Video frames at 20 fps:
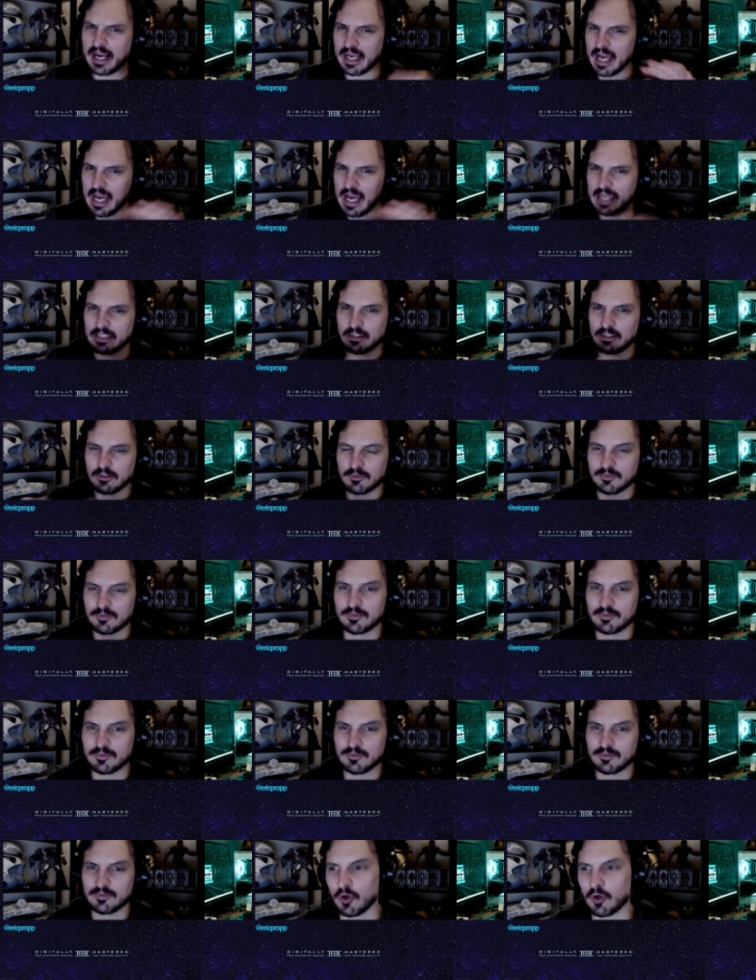kind of. Yeah.
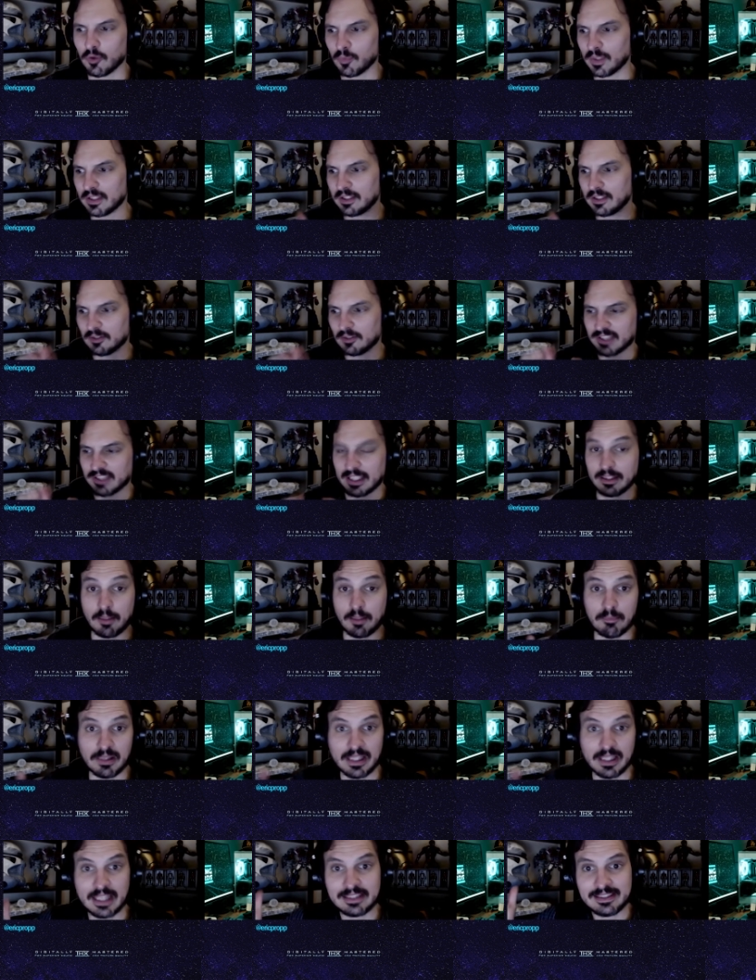Or when there's like the
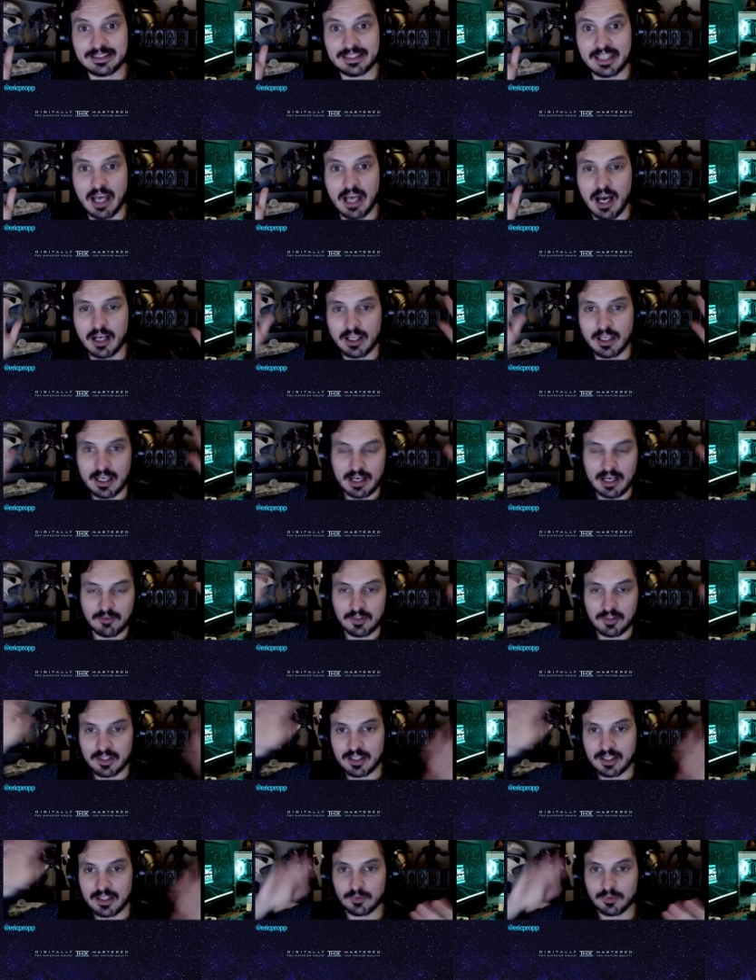Balenciaga,
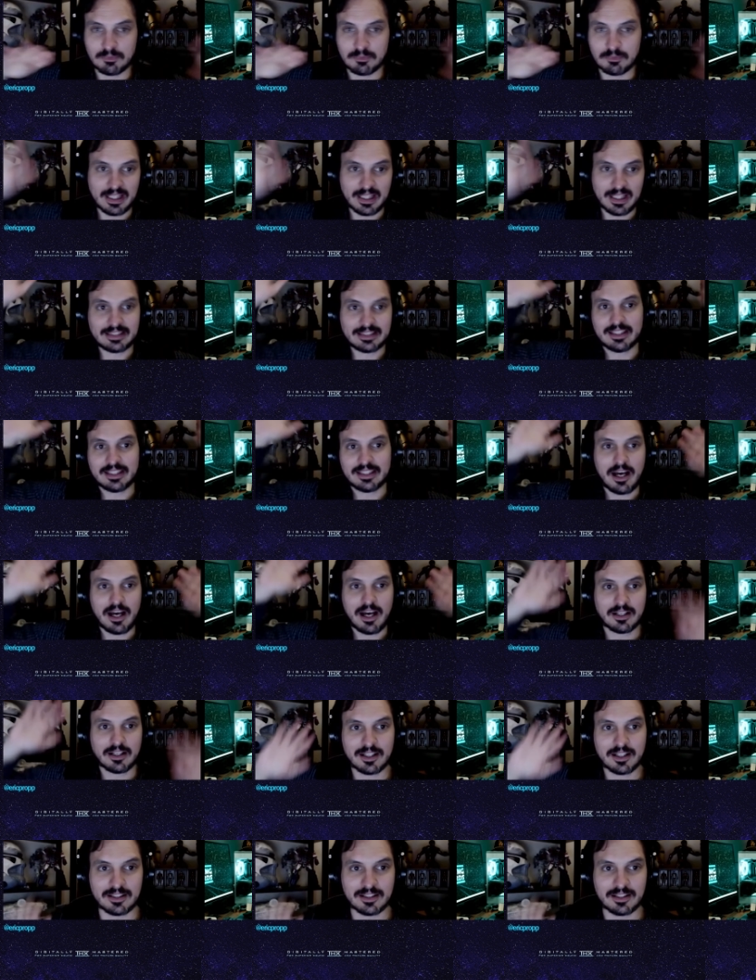everything was
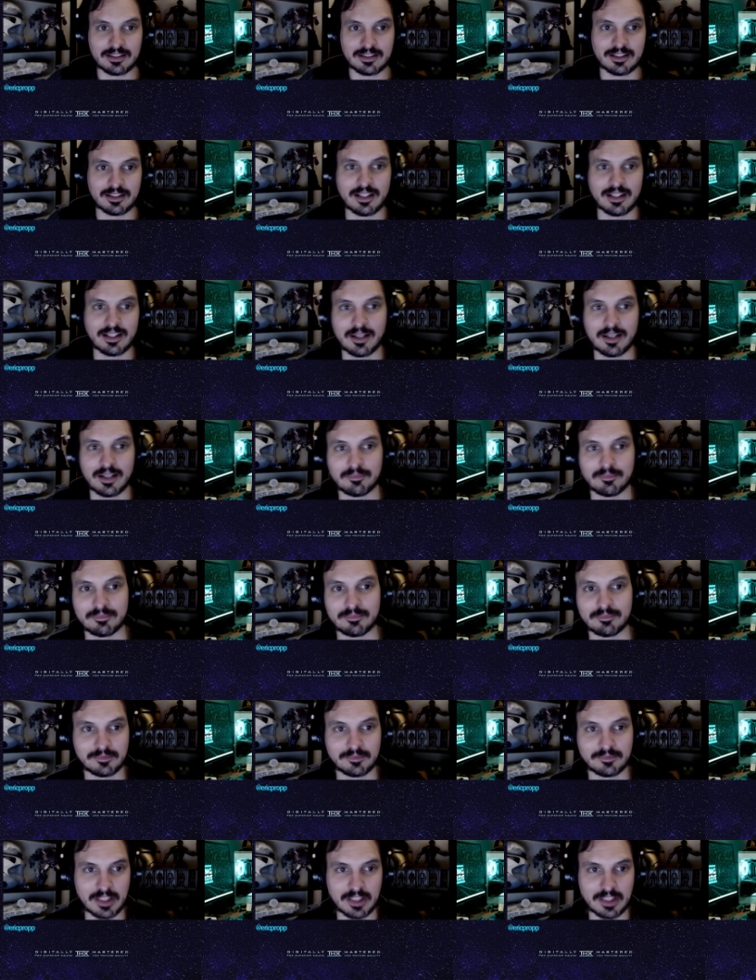Balenciaga, um,
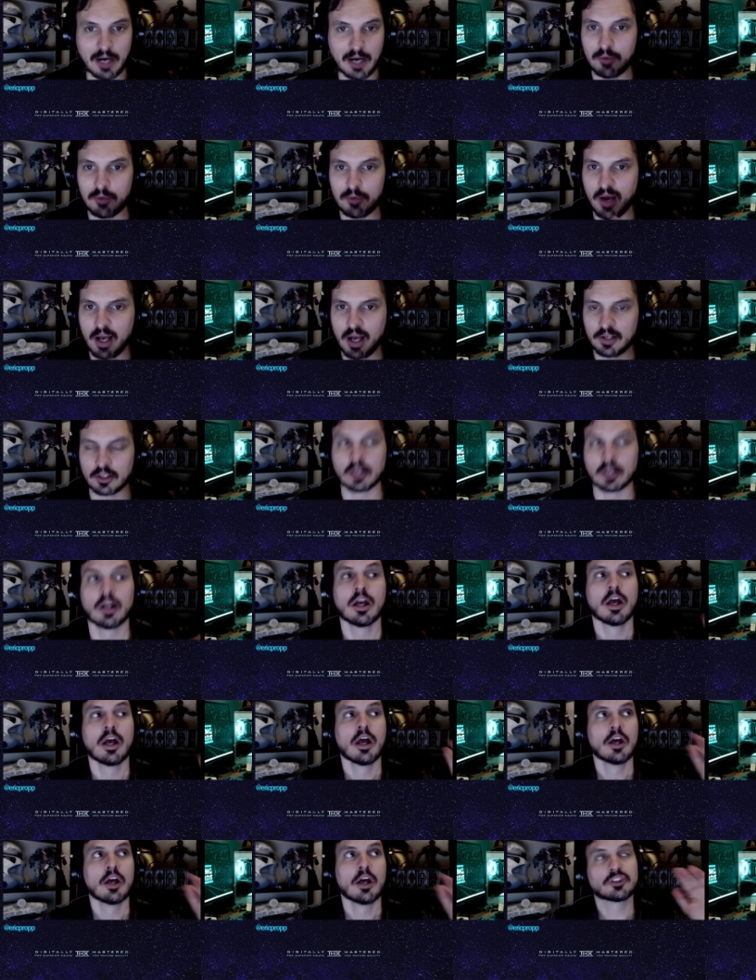mm-hmm. Harry Potter.
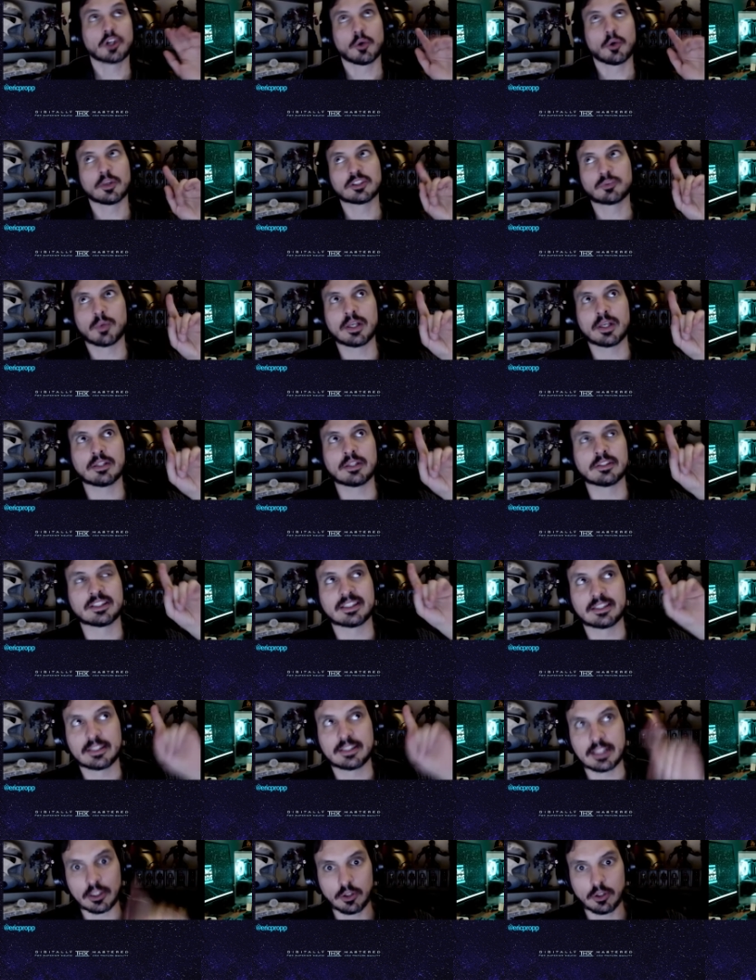So it's when
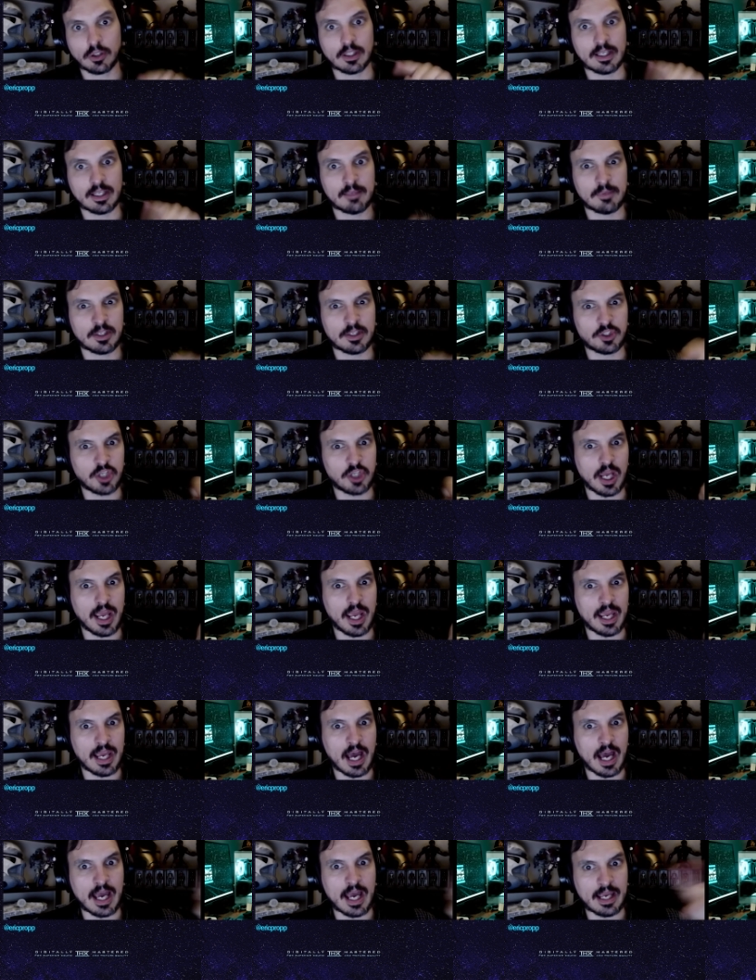still image
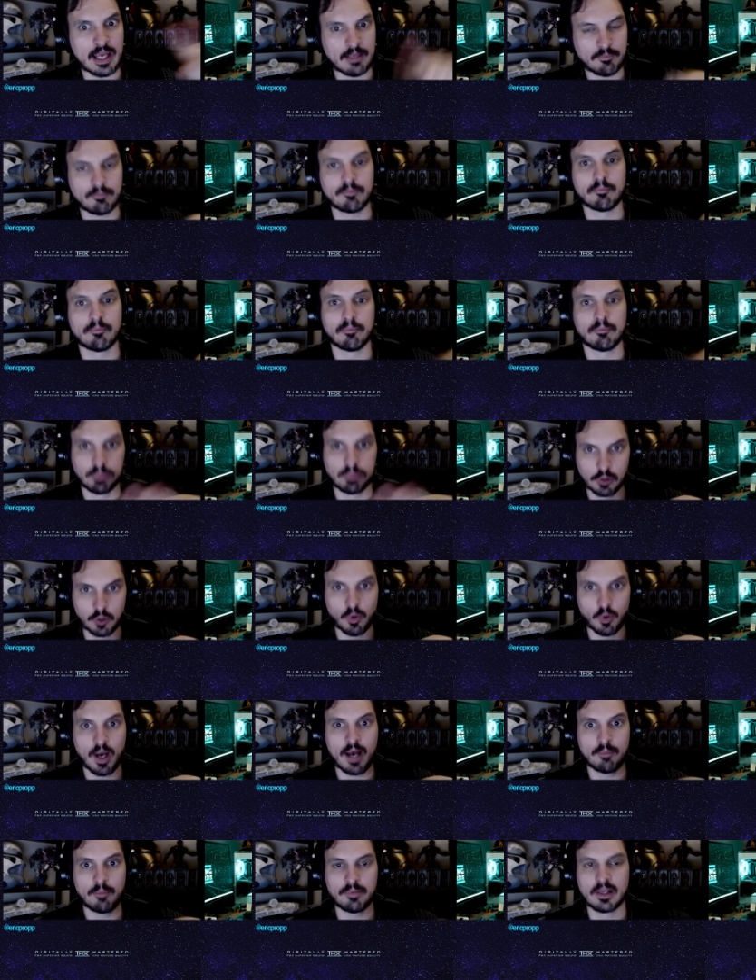AI blew
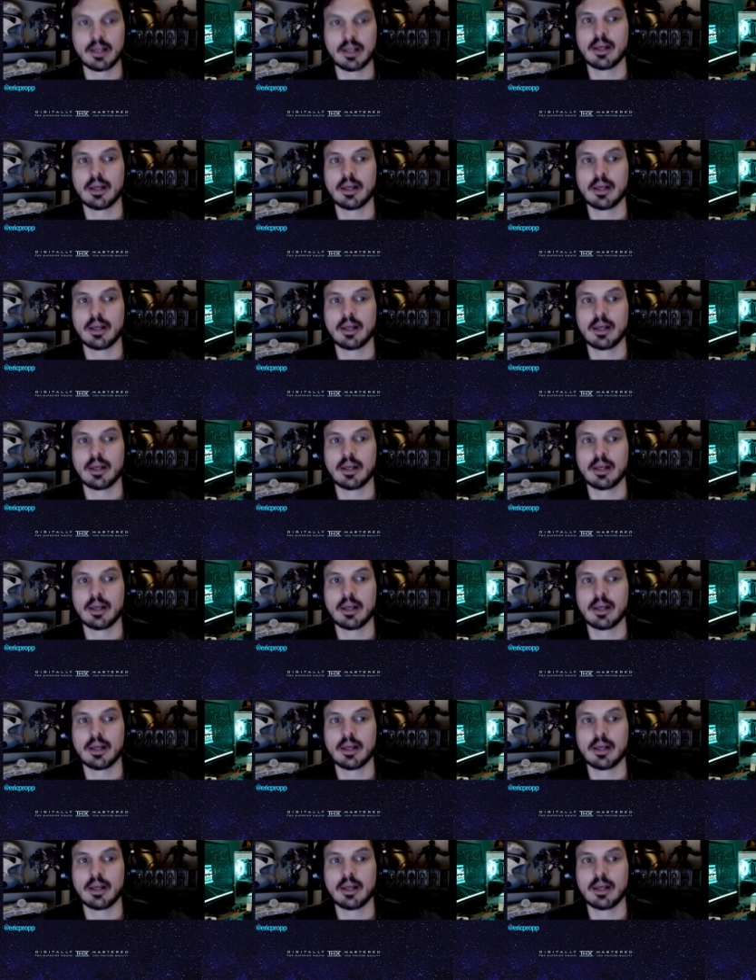up.